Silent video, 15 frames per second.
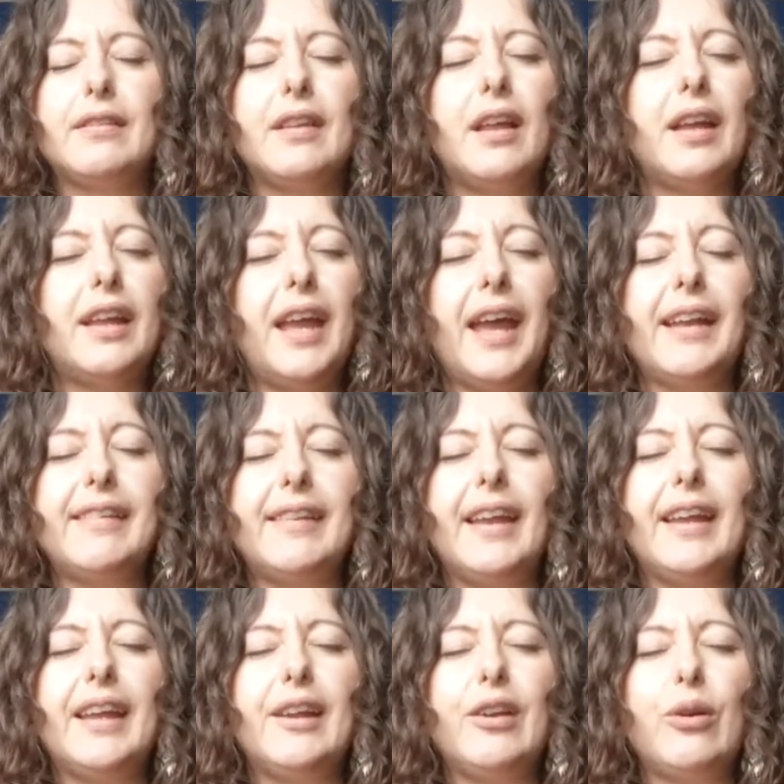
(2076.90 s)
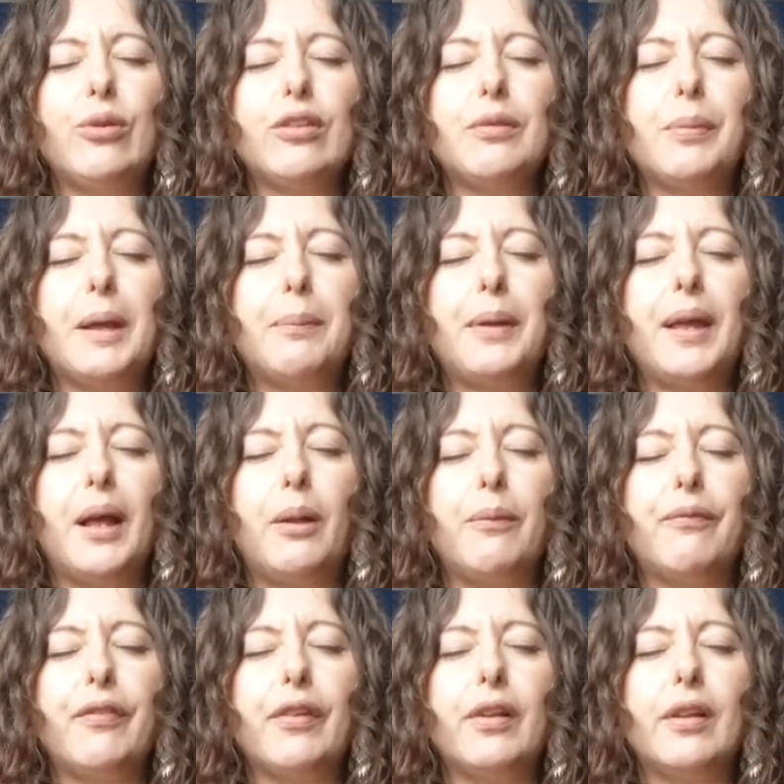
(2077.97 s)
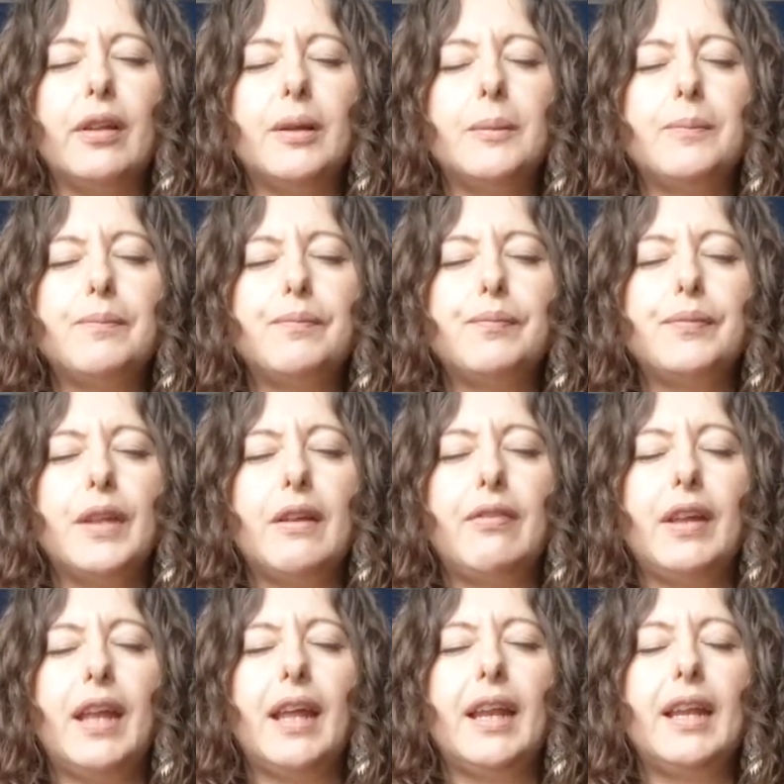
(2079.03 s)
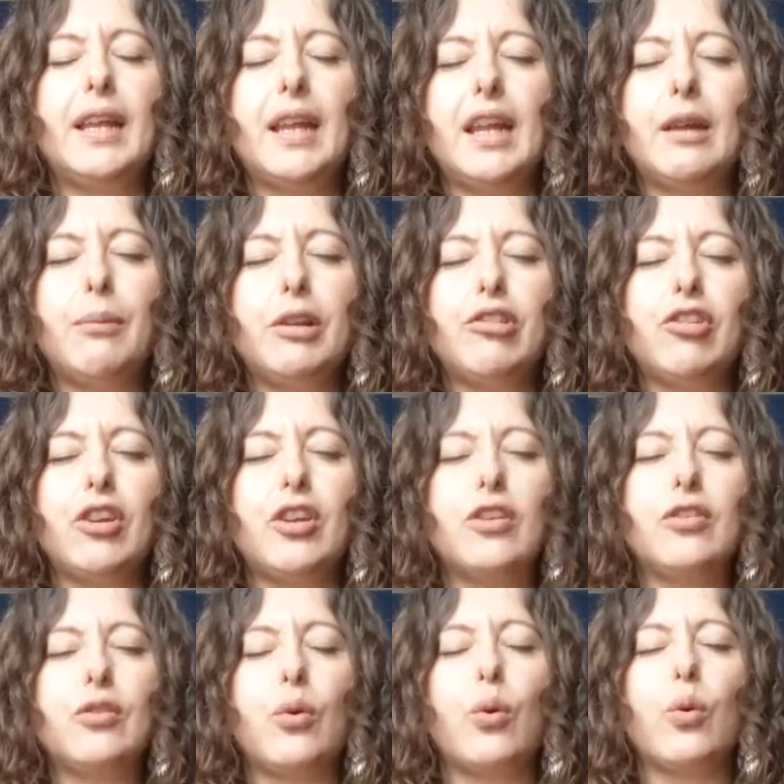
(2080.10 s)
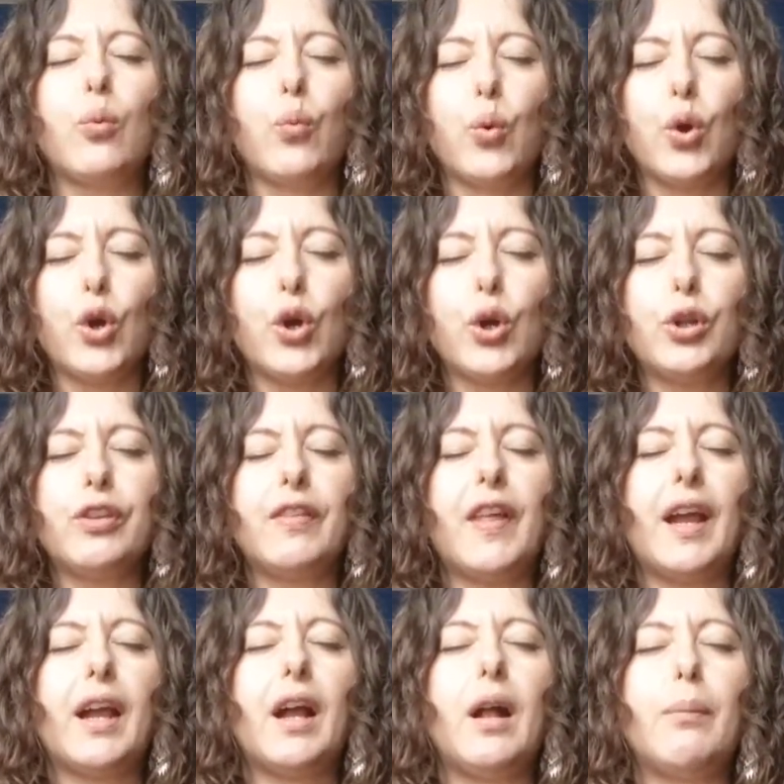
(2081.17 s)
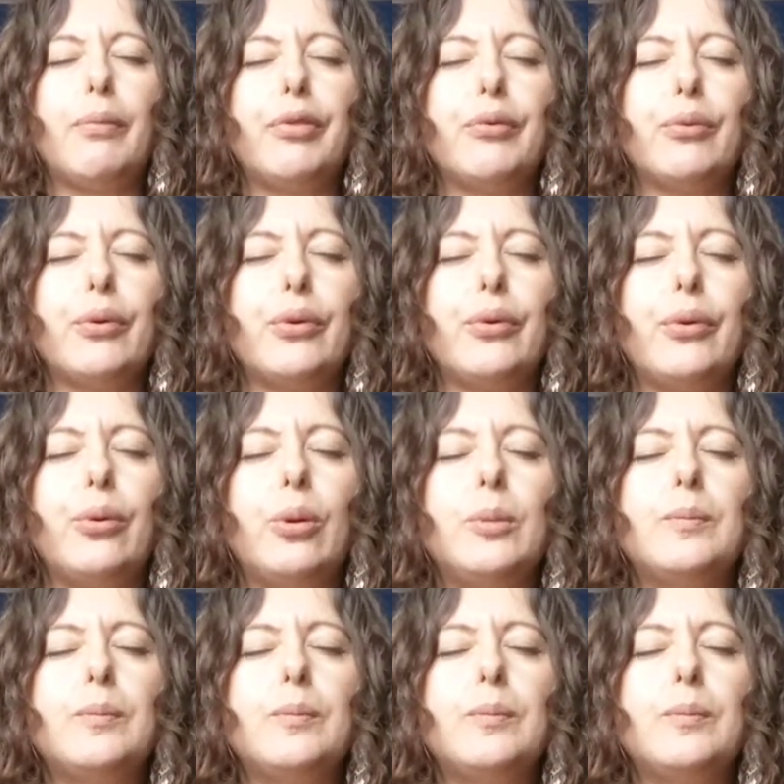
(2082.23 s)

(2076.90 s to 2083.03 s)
again, taking notes might be helpful if you get any images or words that come through.